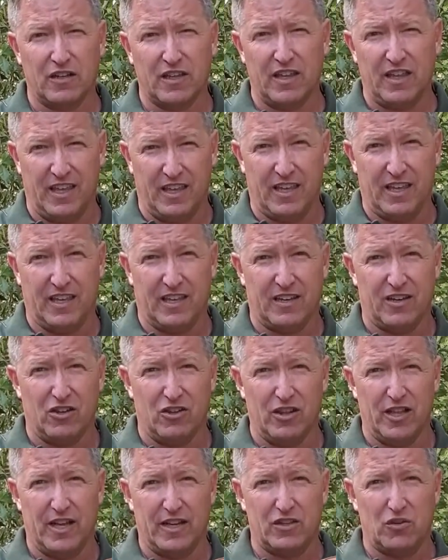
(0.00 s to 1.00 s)
it can
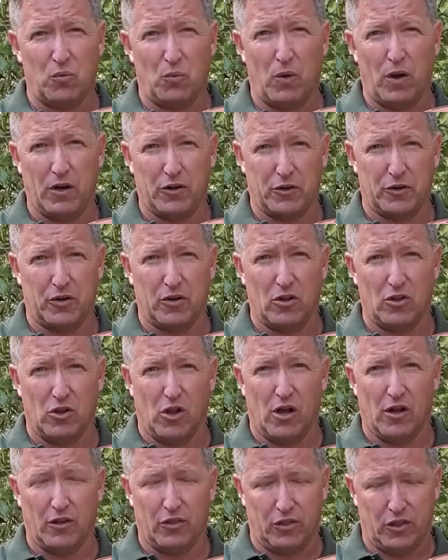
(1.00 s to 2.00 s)
collect water
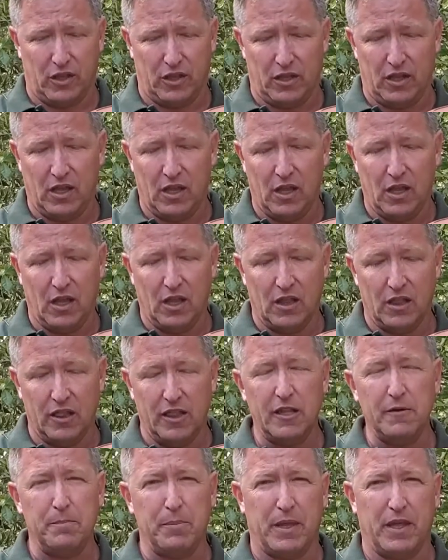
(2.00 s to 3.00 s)
along the
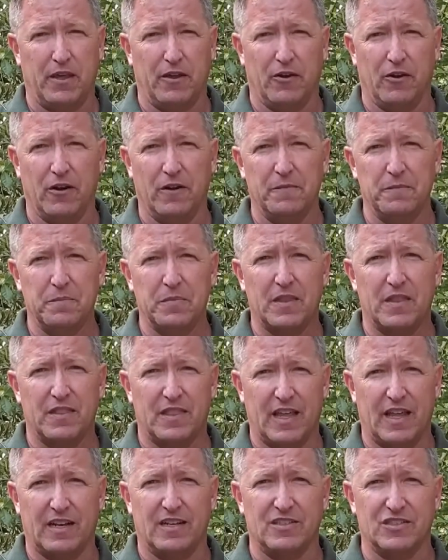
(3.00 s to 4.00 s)
lip here
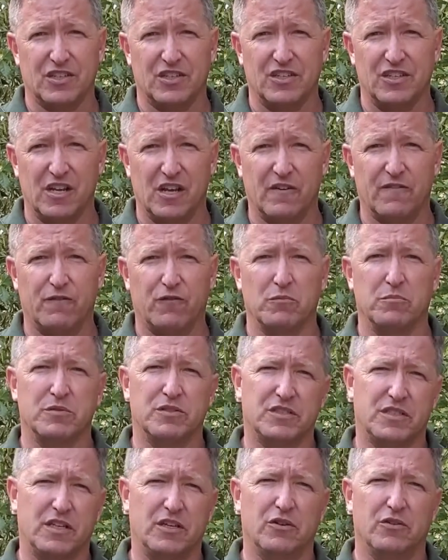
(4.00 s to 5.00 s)
that is enough for
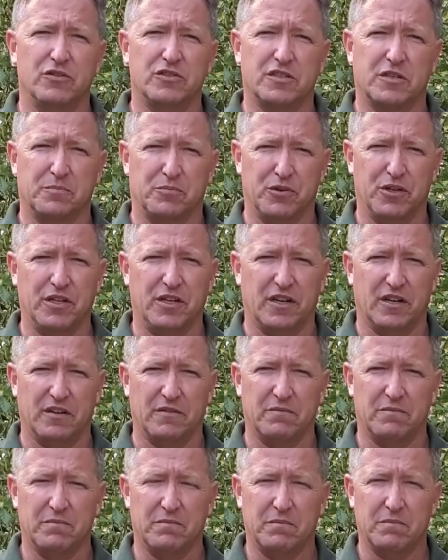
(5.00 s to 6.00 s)
mosquitoes to breed in.
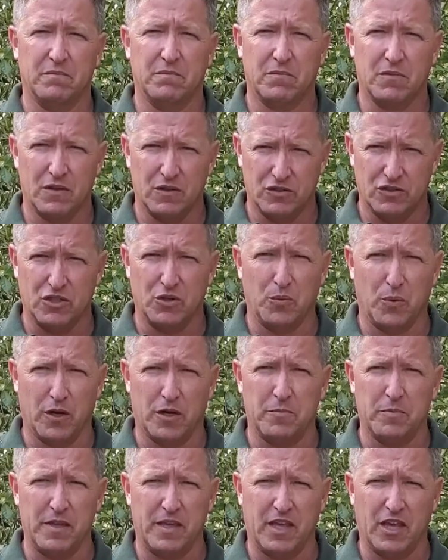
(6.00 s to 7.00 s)
So you want to
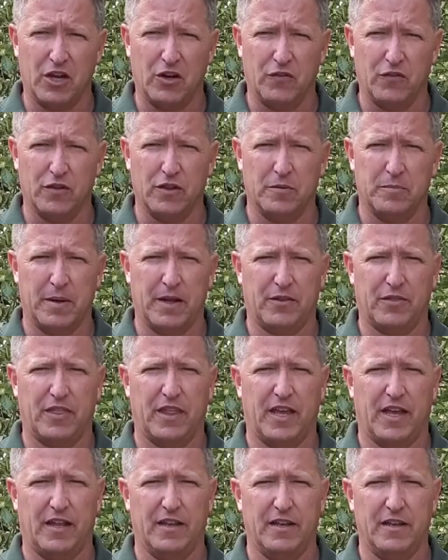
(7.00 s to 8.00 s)
be careful about
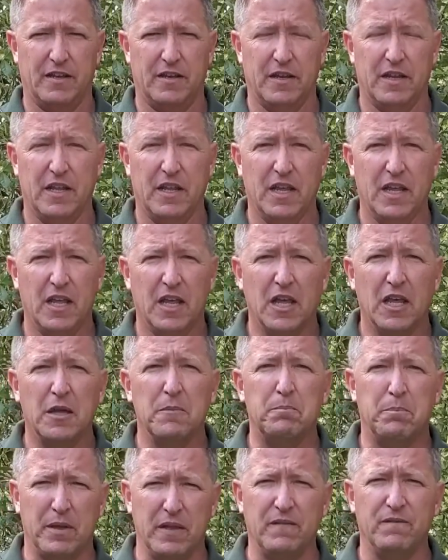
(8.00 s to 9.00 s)
that.
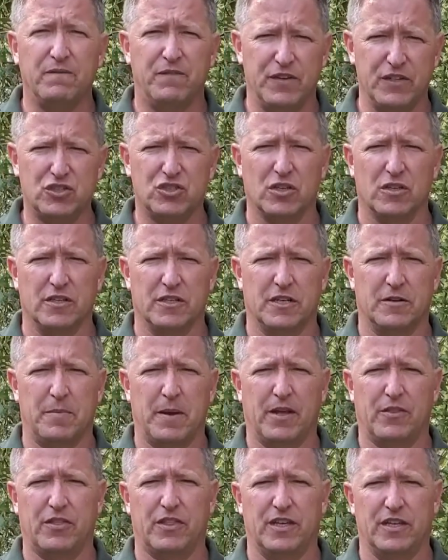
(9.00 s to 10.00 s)
Being vigilant
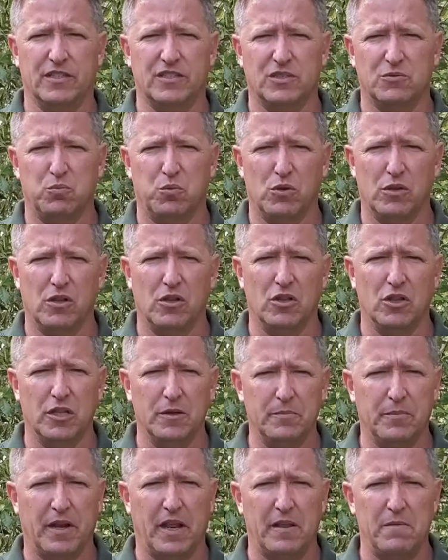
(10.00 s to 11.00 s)
about this will
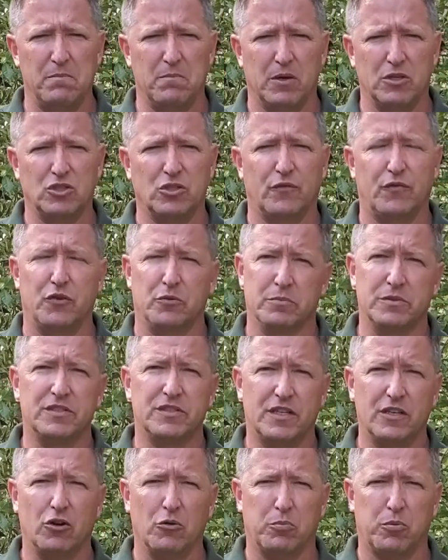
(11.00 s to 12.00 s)
eliminate much of your
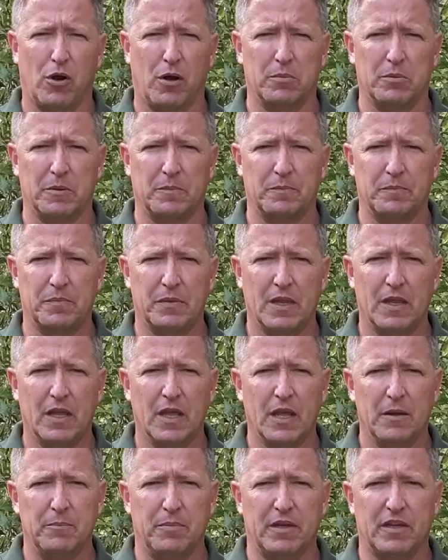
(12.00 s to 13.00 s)
mosquito problem
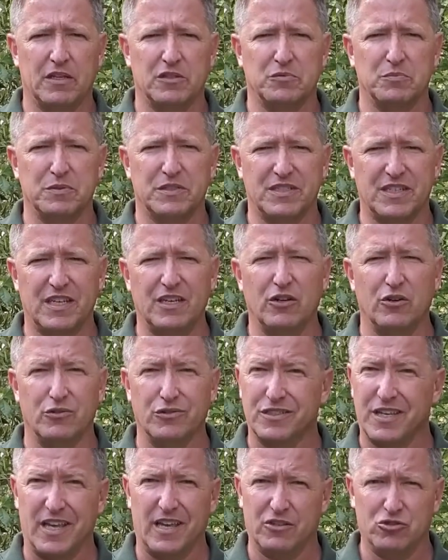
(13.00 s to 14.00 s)
because mosquitoes
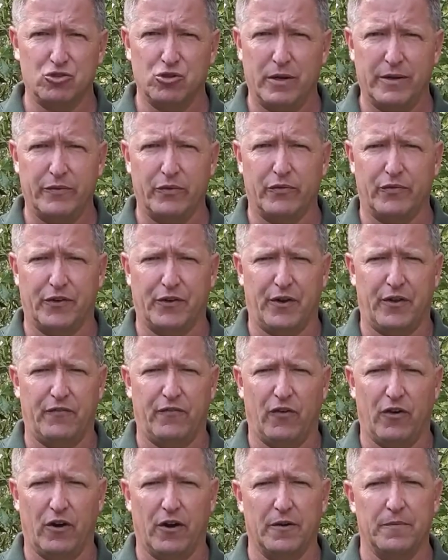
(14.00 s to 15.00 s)
can't travel very
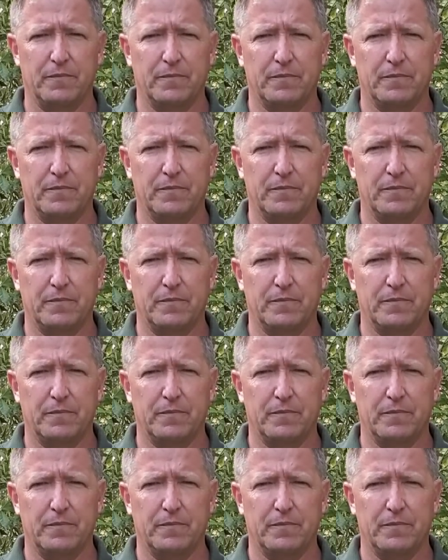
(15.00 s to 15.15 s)
far.